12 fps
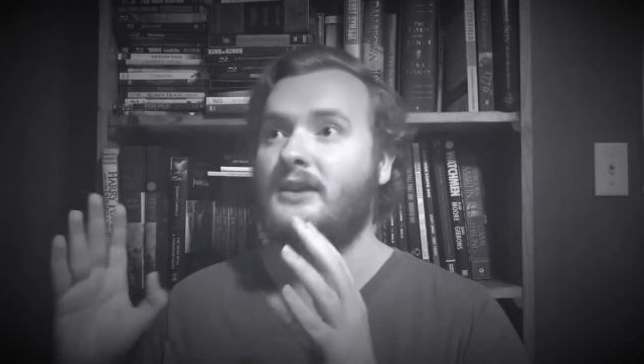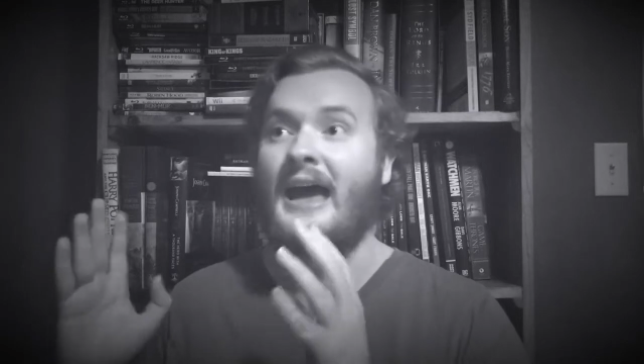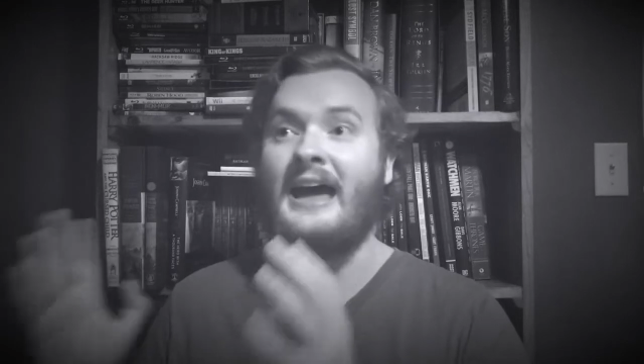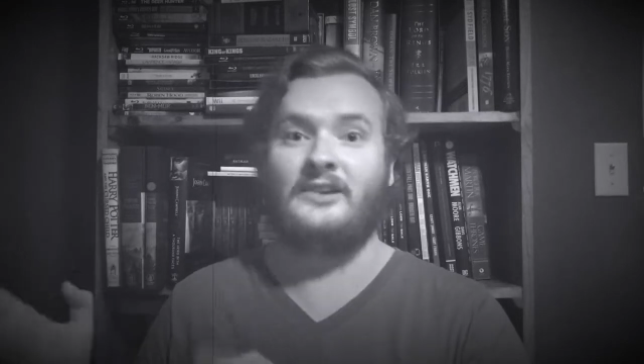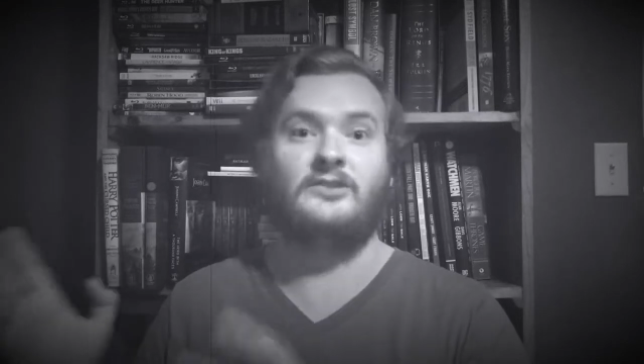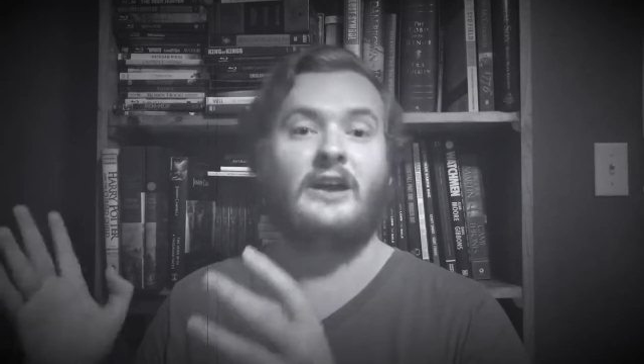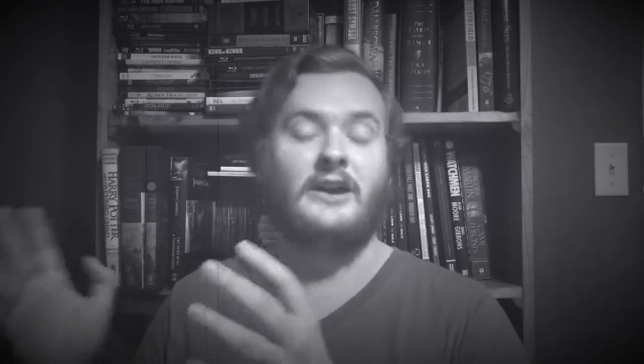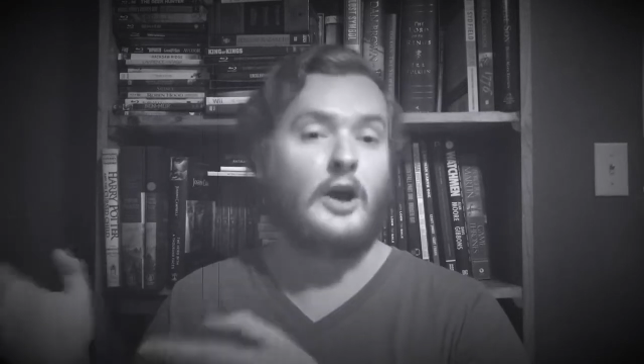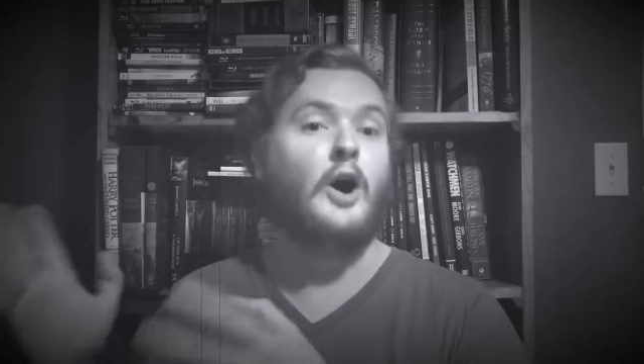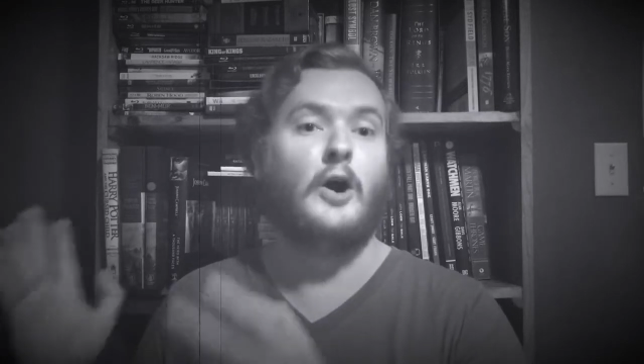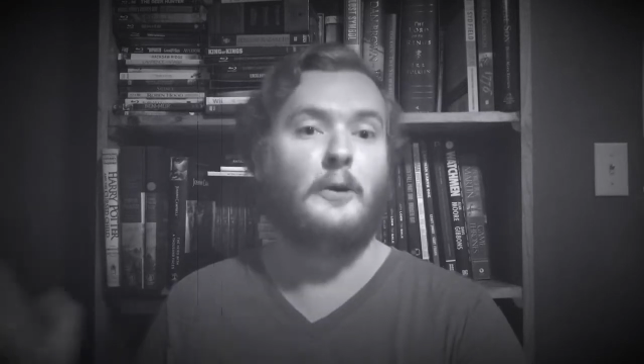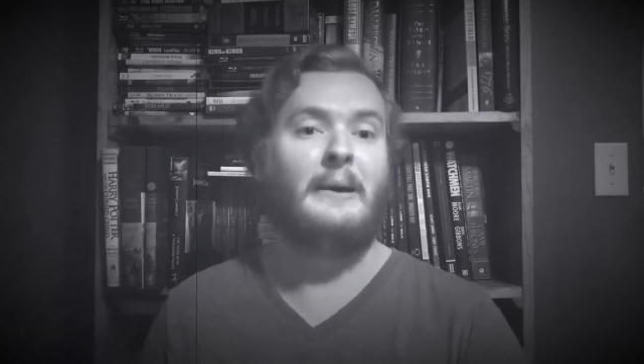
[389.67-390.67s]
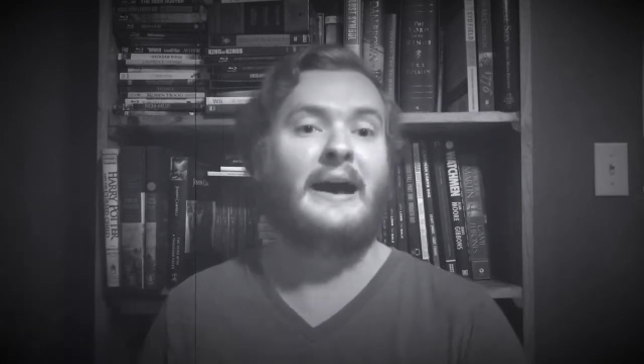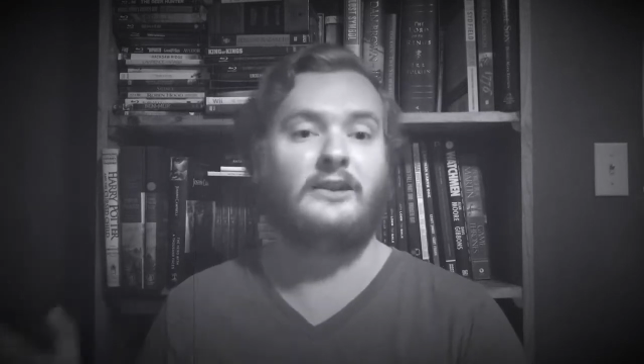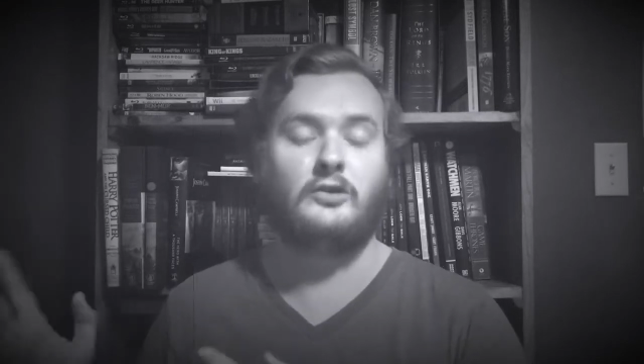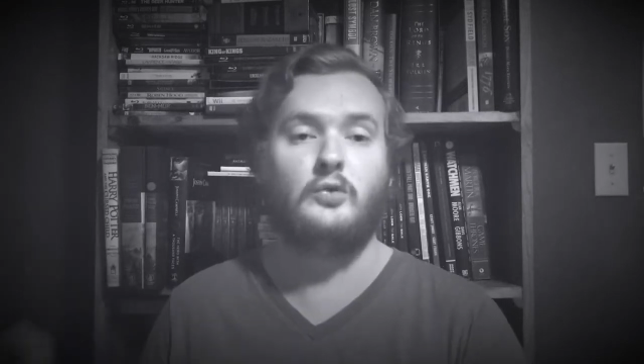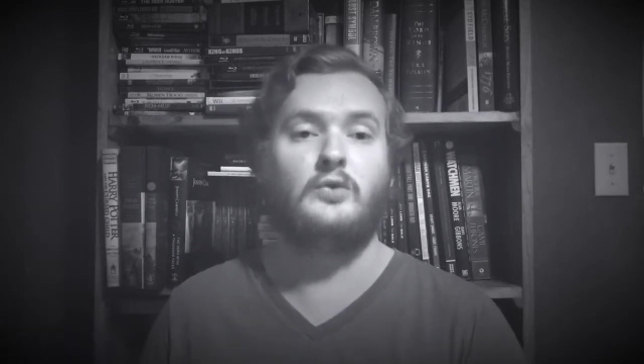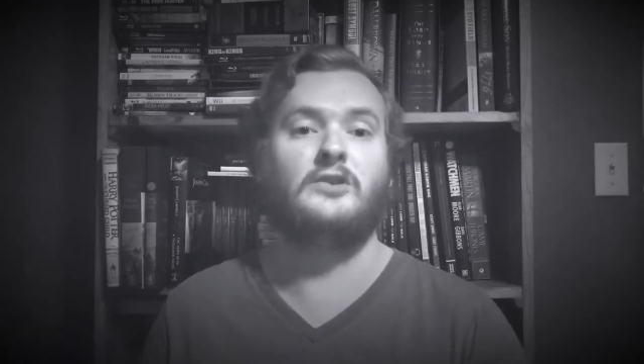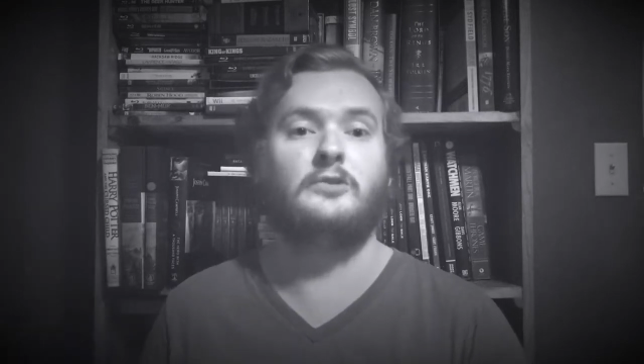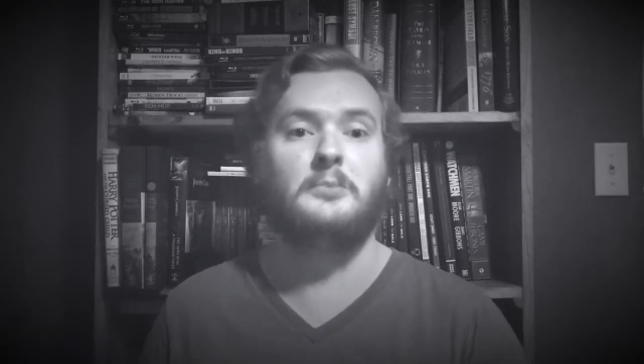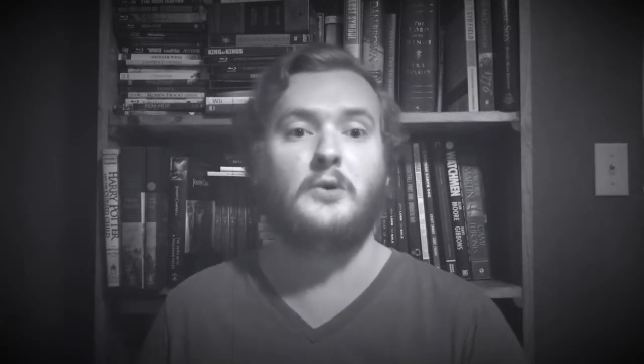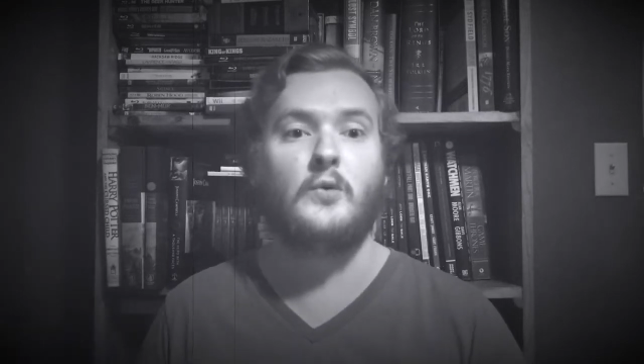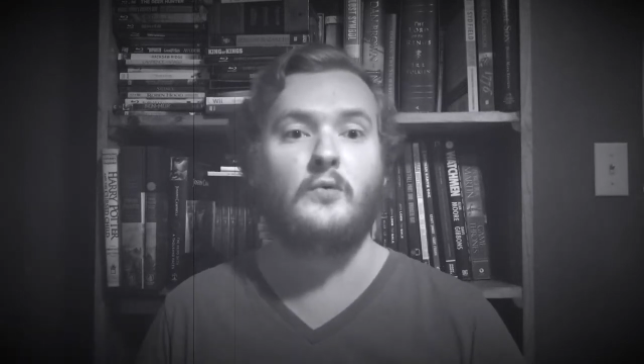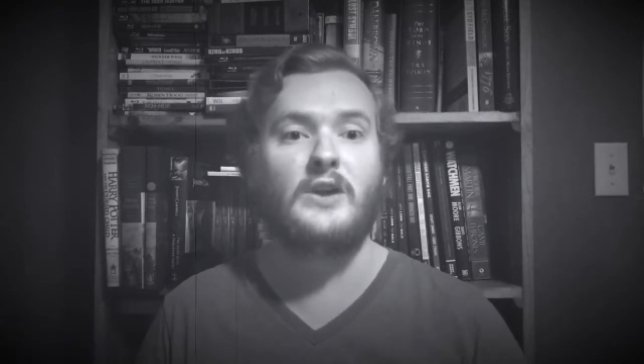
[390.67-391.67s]
has a callback to this
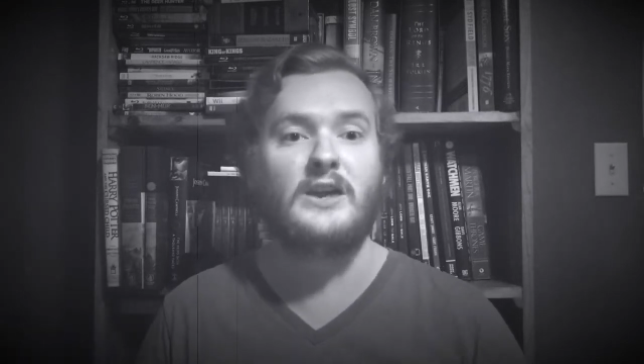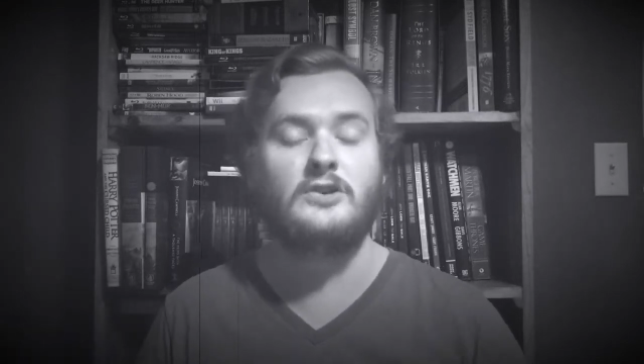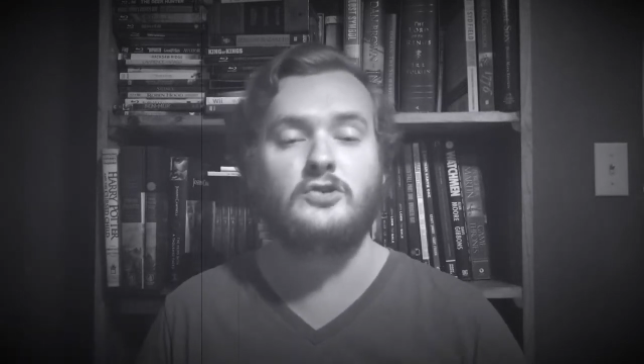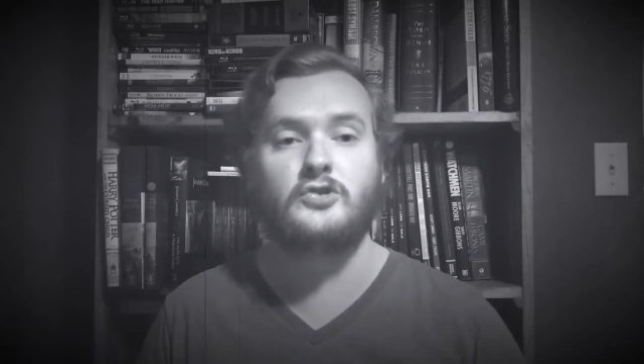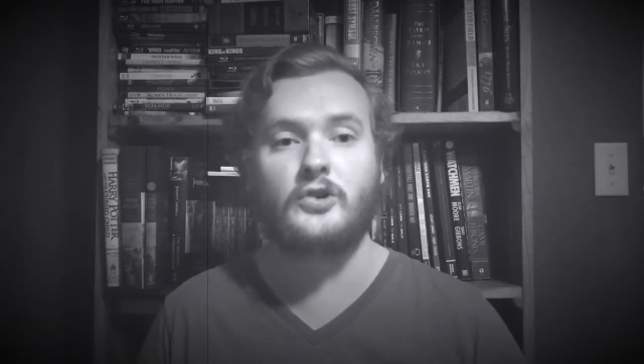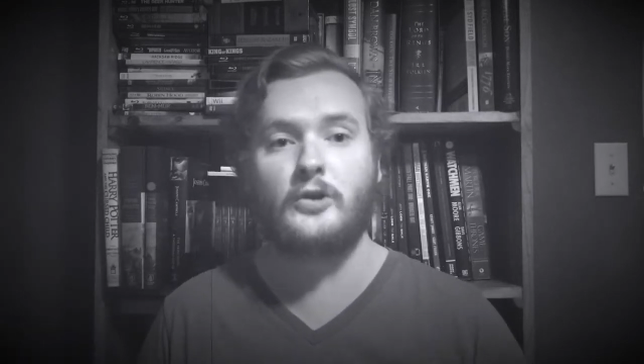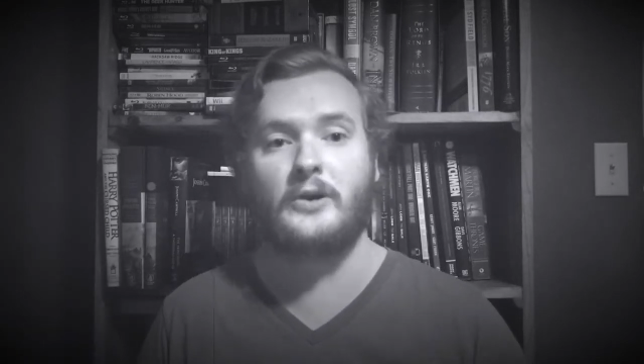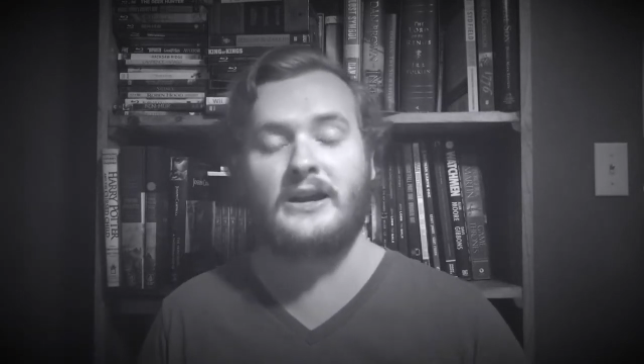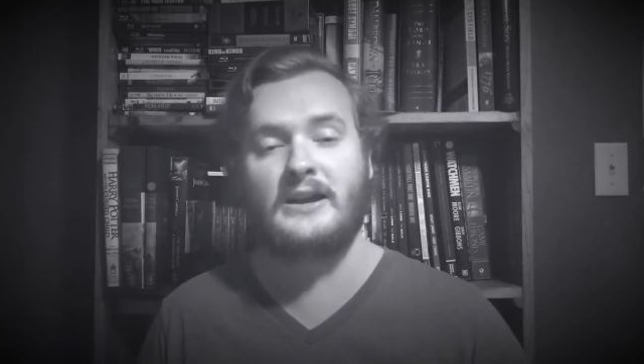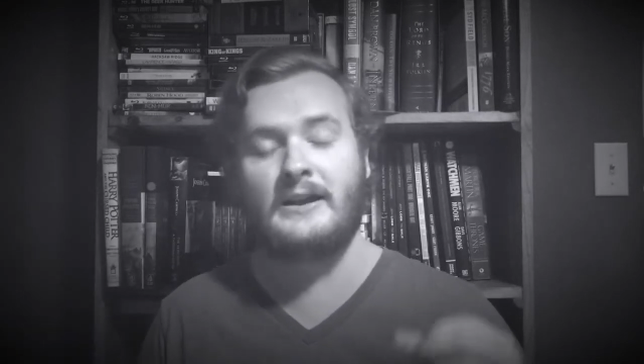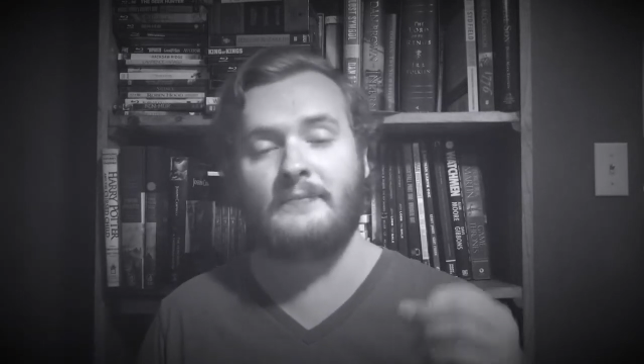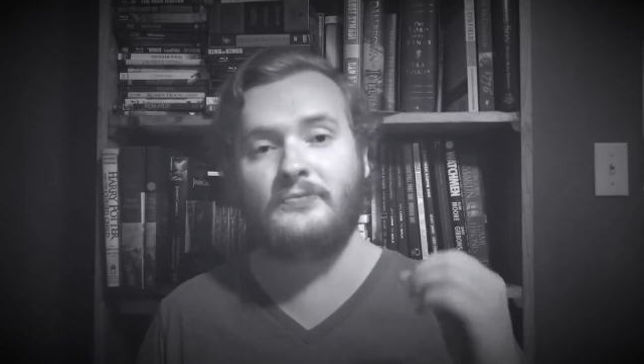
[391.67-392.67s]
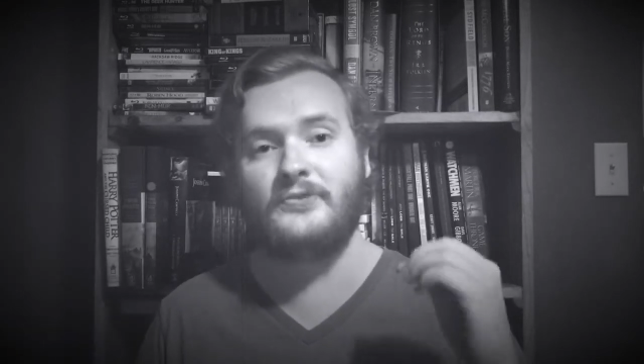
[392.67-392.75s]
movie during